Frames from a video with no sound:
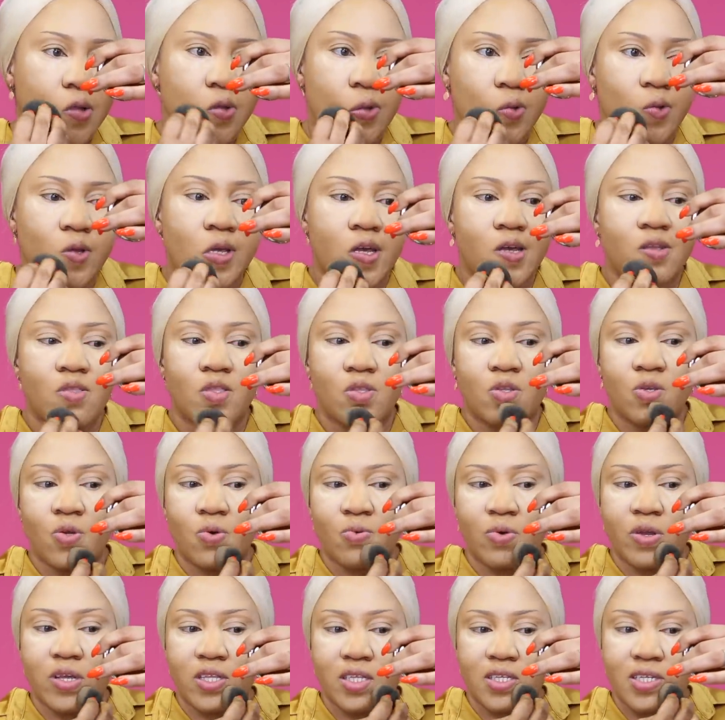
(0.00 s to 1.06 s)
You can
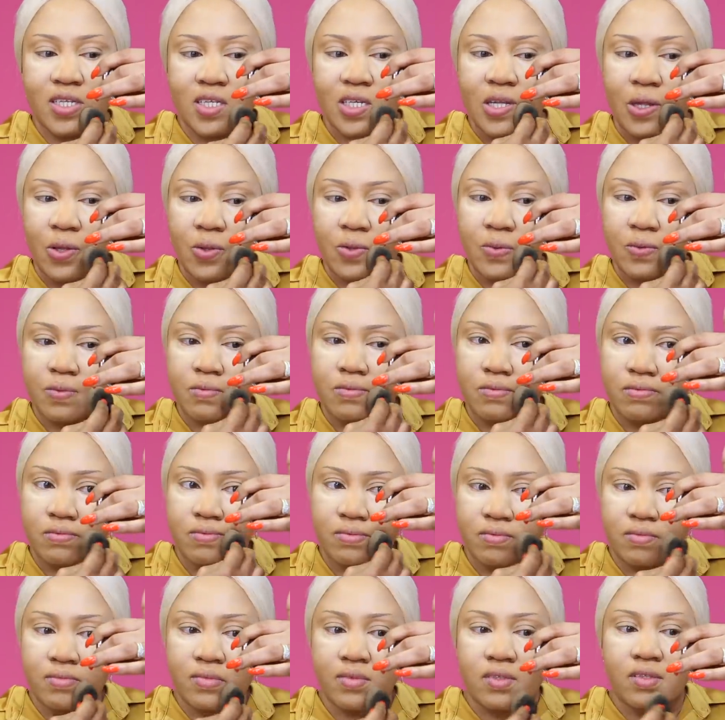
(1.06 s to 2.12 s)
do it.
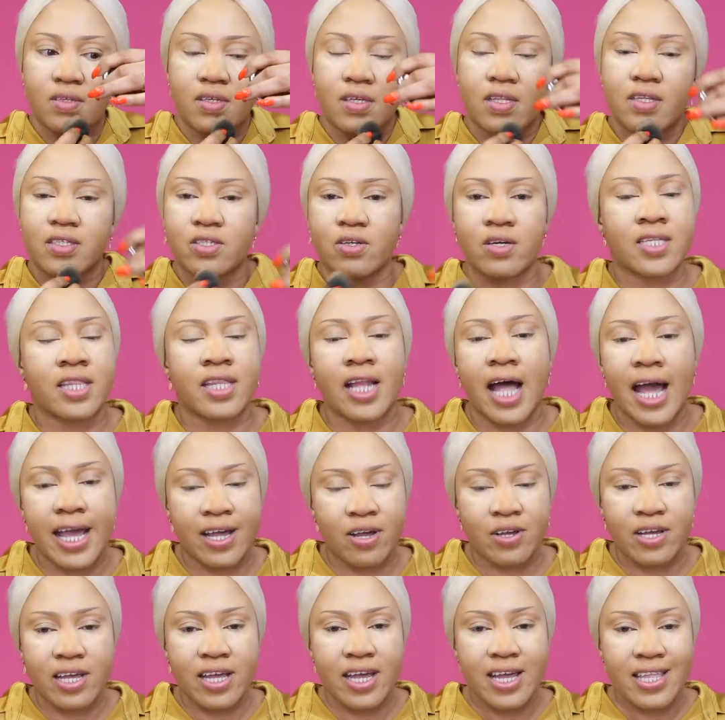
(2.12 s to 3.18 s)
Just
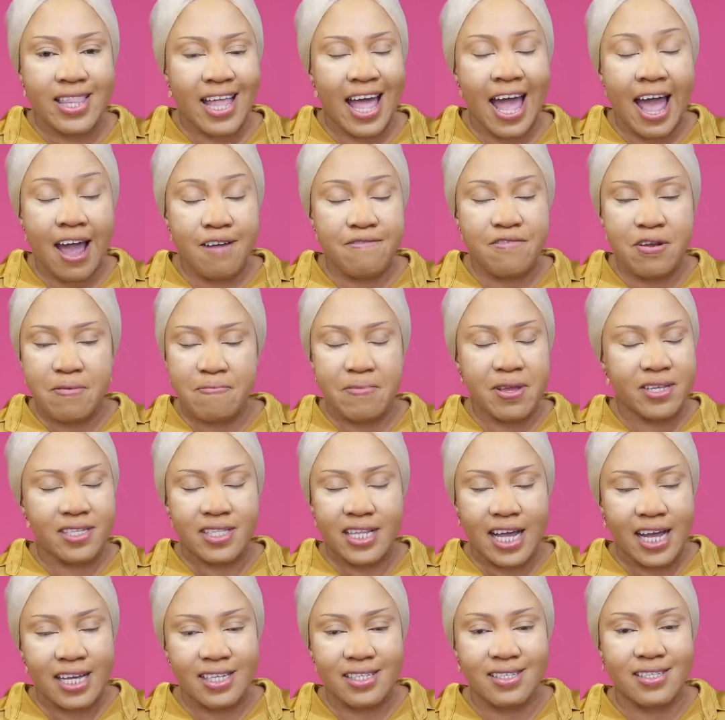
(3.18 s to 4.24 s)
like in every
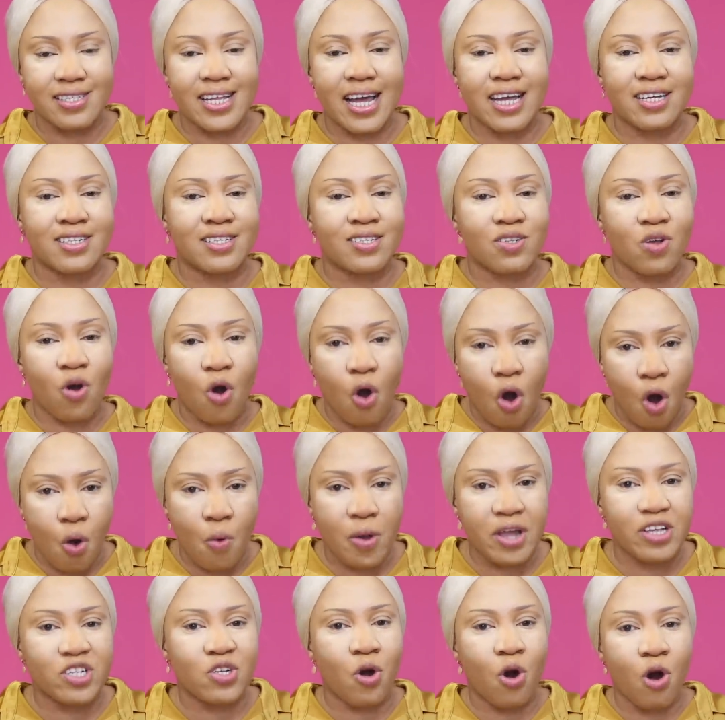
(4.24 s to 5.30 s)
business, there's
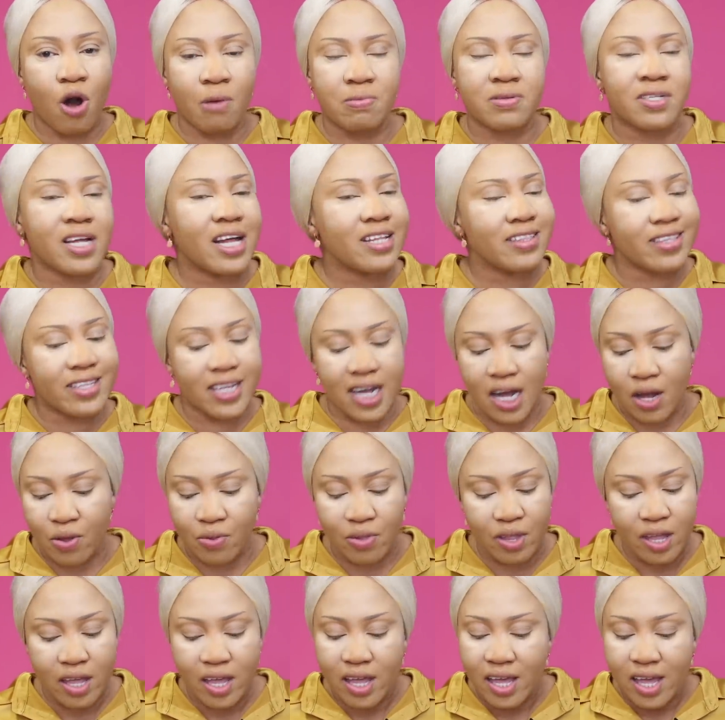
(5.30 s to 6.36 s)
always ups and
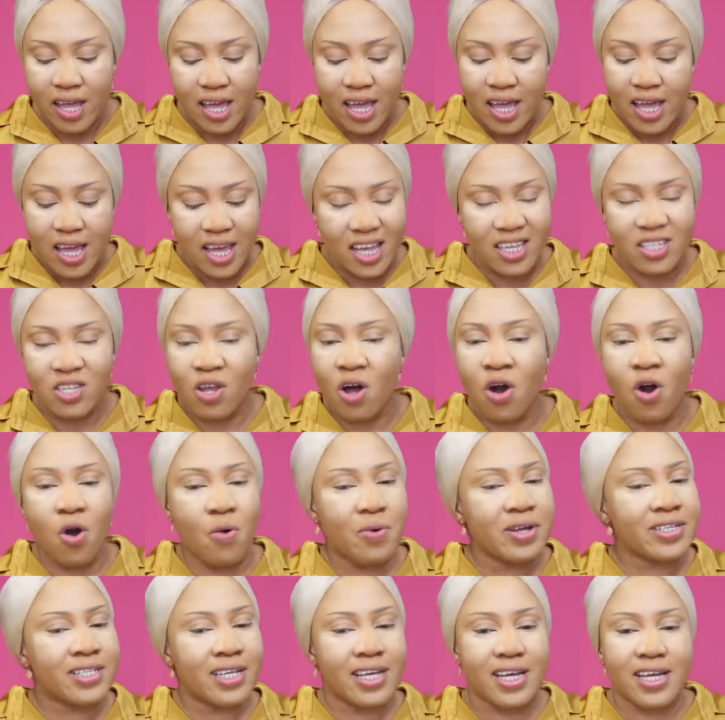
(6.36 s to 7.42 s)
downs. It's not
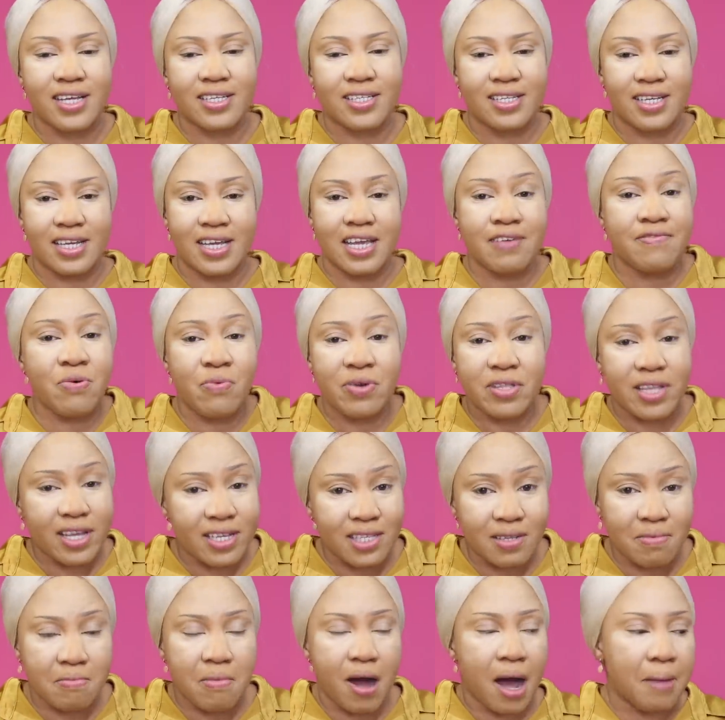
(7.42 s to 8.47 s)
always easy. Even with
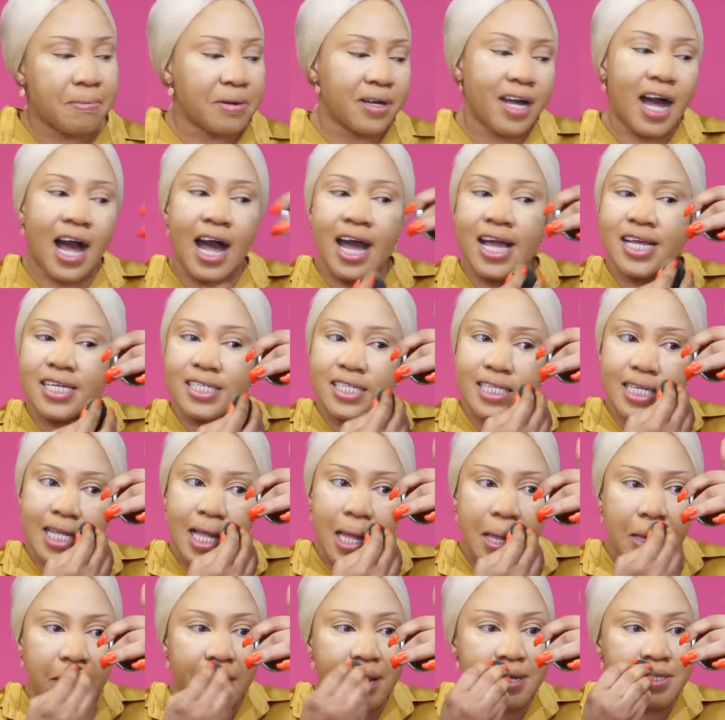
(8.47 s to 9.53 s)
this map, guys,
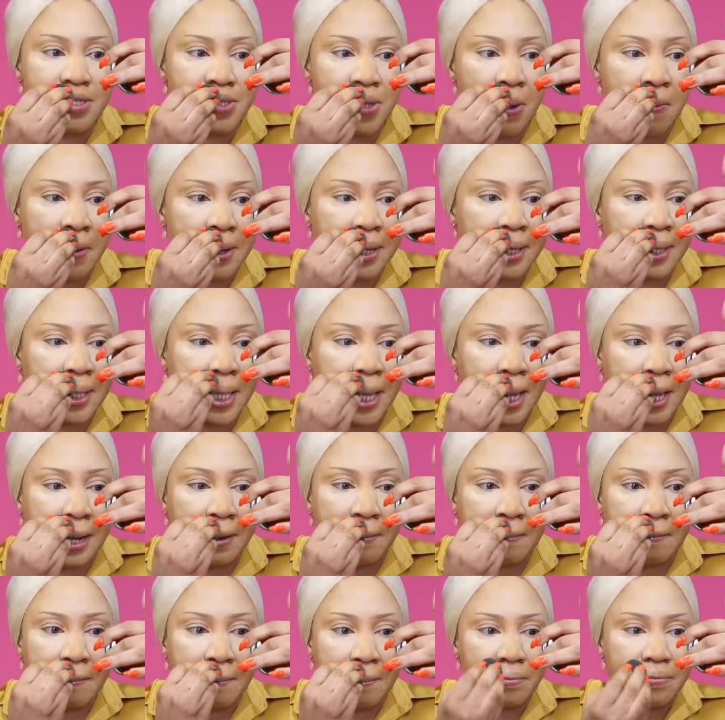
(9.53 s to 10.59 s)
there's so many
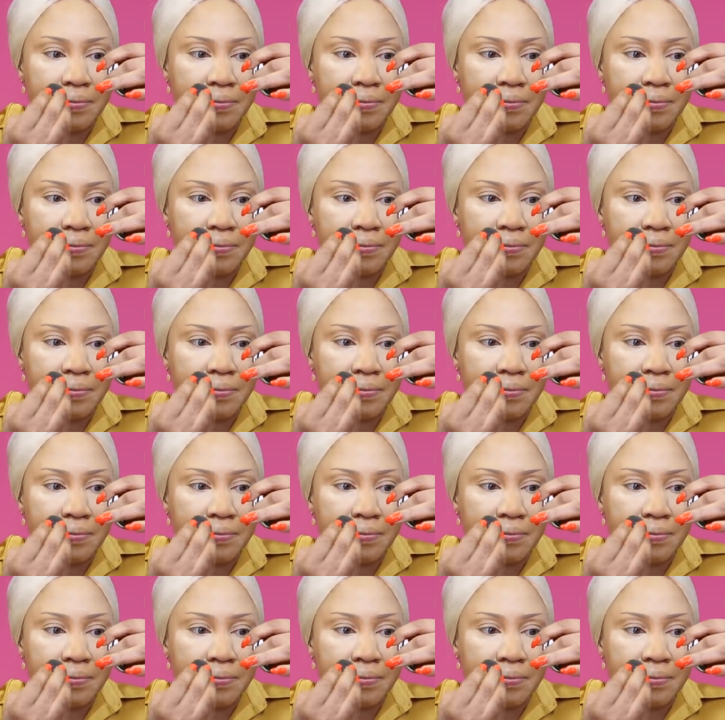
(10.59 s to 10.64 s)
things